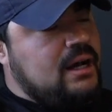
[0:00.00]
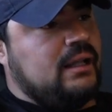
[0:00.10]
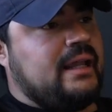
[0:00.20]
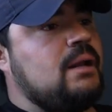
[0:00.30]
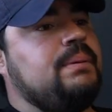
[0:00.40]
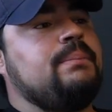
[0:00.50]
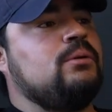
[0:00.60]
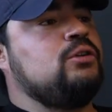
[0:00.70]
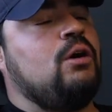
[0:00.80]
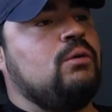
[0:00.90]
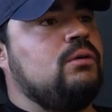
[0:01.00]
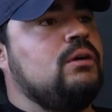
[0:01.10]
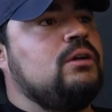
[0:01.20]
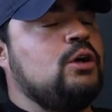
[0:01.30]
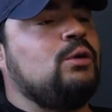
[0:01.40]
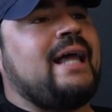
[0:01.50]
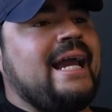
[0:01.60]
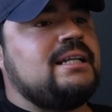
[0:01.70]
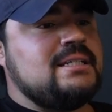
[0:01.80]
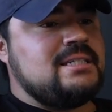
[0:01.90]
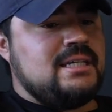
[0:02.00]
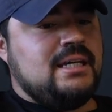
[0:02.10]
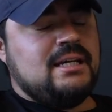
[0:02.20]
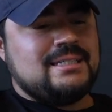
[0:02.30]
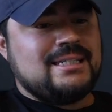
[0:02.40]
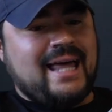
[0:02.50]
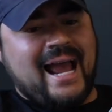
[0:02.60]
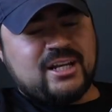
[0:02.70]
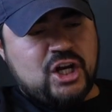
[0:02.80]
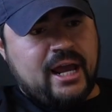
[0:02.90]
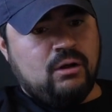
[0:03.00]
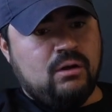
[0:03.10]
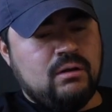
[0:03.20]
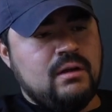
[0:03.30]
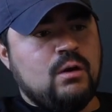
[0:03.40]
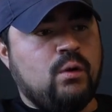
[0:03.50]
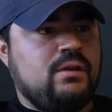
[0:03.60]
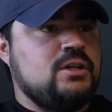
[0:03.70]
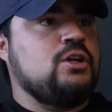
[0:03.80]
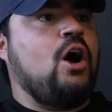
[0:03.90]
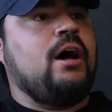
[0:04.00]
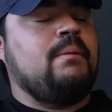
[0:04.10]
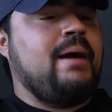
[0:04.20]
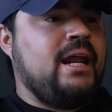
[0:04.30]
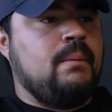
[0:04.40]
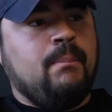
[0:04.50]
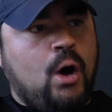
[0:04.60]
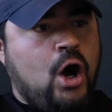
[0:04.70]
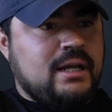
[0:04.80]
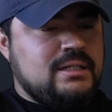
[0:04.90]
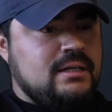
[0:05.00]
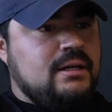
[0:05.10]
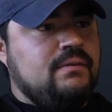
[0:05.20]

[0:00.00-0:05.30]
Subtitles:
A lot of people don't like to see a Slack channel where there's an automatic bot